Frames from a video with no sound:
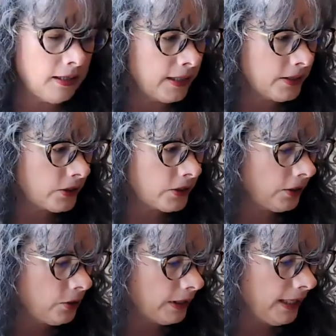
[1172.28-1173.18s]
I started
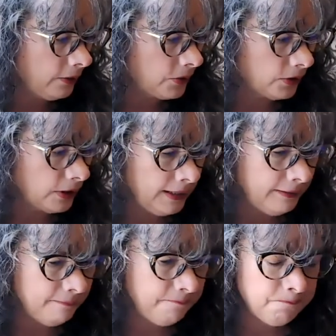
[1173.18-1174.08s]
to encounter.
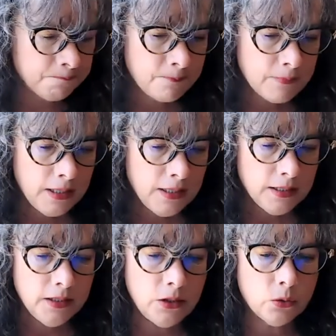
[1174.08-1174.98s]

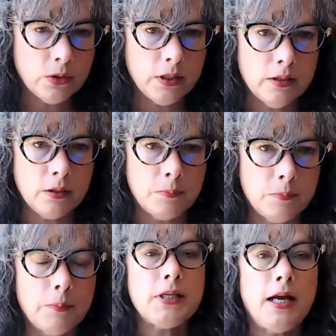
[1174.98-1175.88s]
The
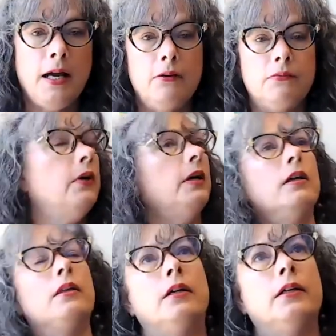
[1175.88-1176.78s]
purpose of
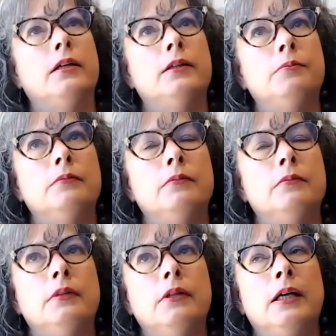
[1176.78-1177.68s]
the
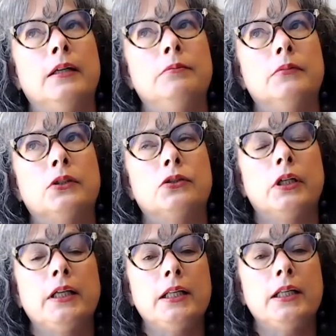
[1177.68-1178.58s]

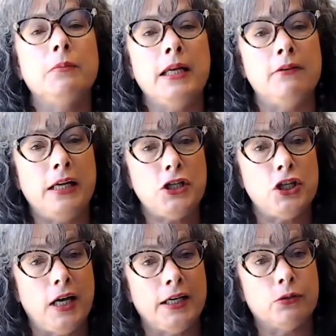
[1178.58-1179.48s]
curriculum
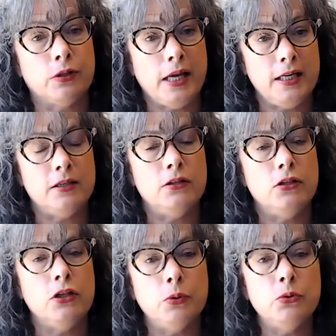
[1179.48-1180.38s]
innovation I created,
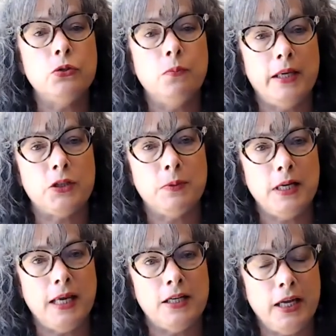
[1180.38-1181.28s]
the Ubuntu
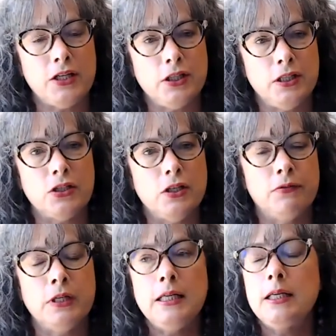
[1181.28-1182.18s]
Management Education
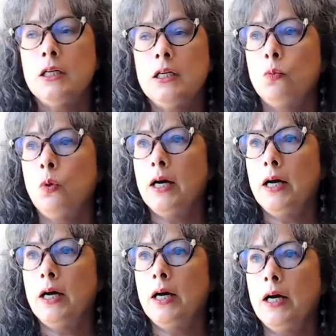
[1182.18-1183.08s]
Initiative,
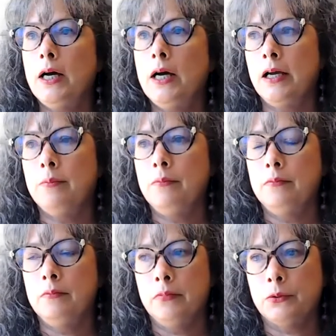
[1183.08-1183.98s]
was
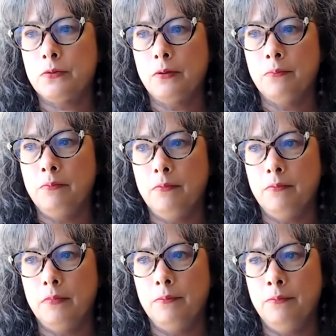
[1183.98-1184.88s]
there was
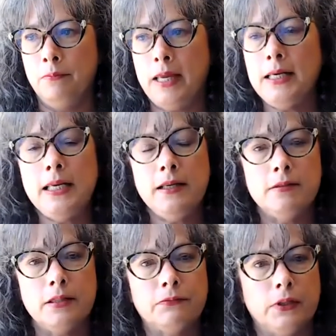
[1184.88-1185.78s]
many
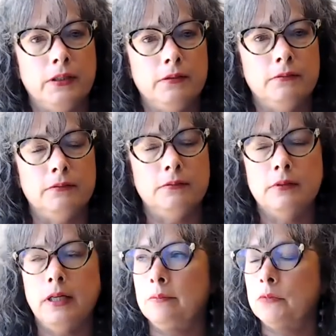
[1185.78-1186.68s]
different
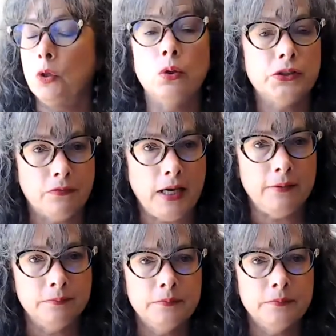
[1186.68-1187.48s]
goals of that.